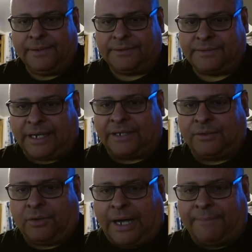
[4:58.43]
So I
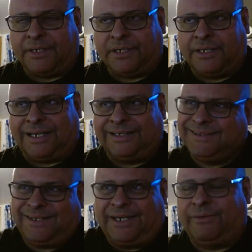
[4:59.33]
don't know. I'm gonna,
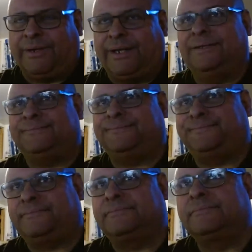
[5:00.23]
anyway.
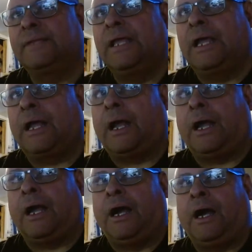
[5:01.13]

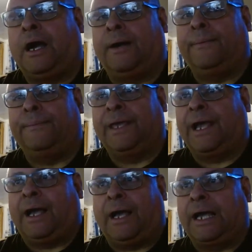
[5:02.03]

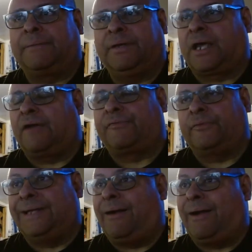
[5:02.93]
Yeah, I gotta be
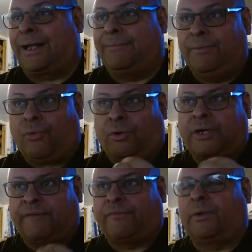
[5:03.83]
careful. Now I gotta be more
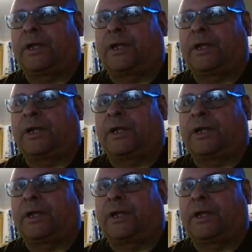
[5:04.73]
careful when I